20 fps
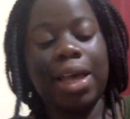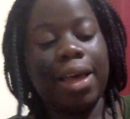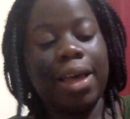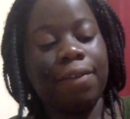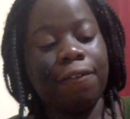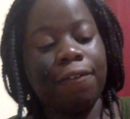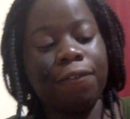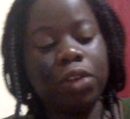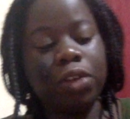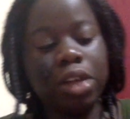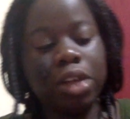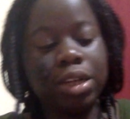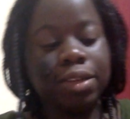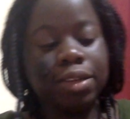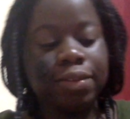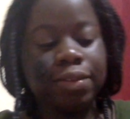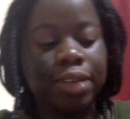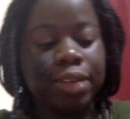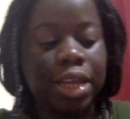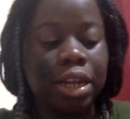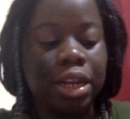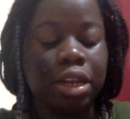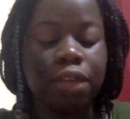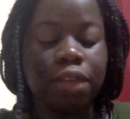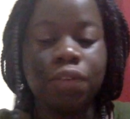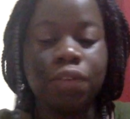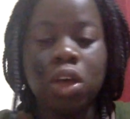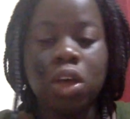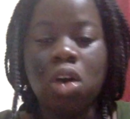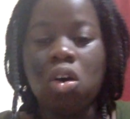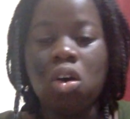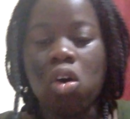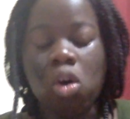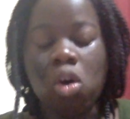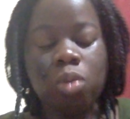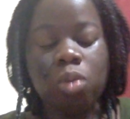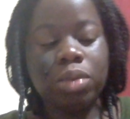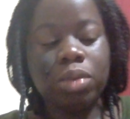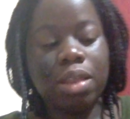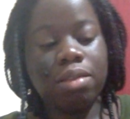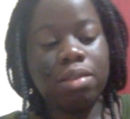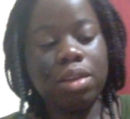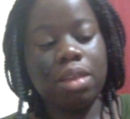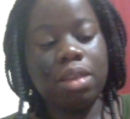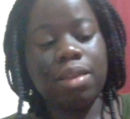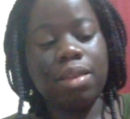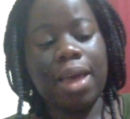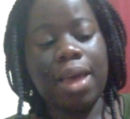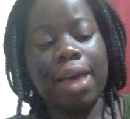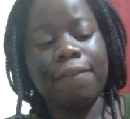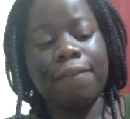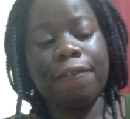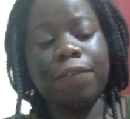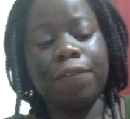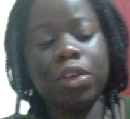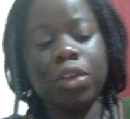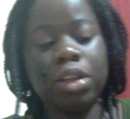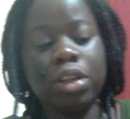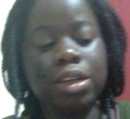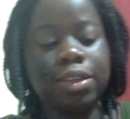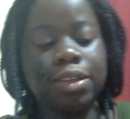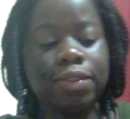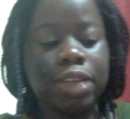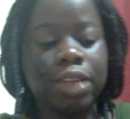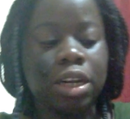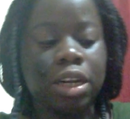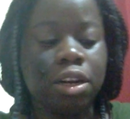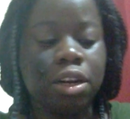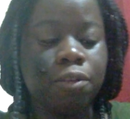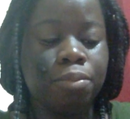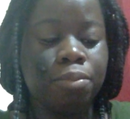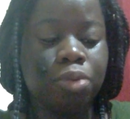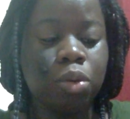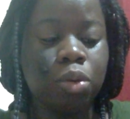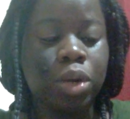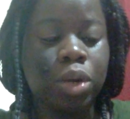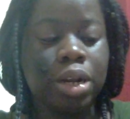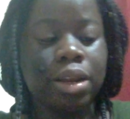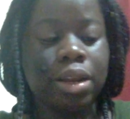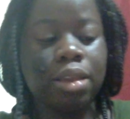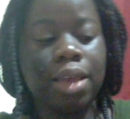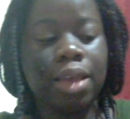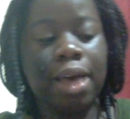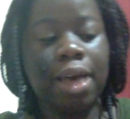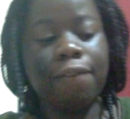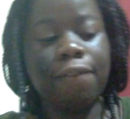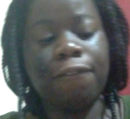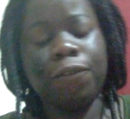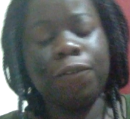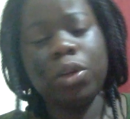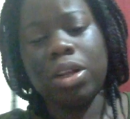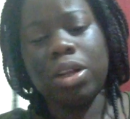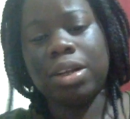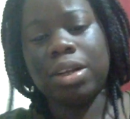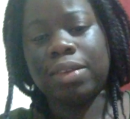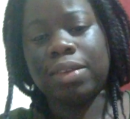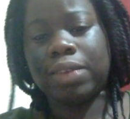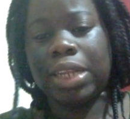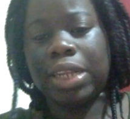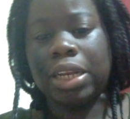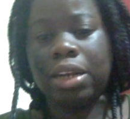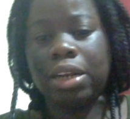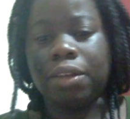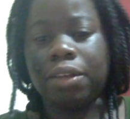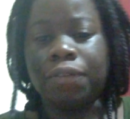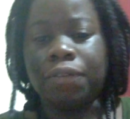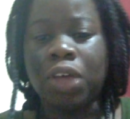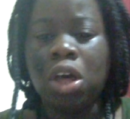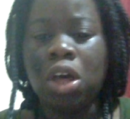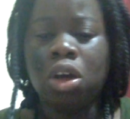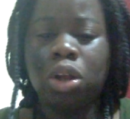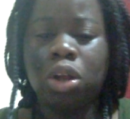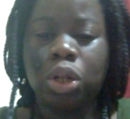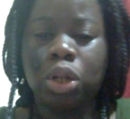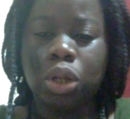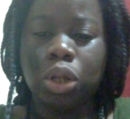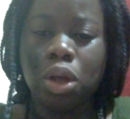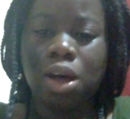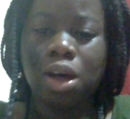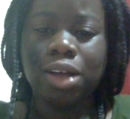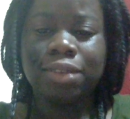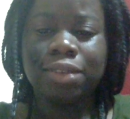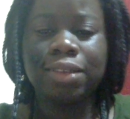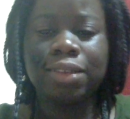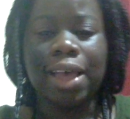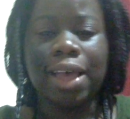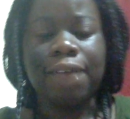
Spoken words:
I have a full understanding of homelessness. I have a full understanding of brokenness. I have a full understanding of loss.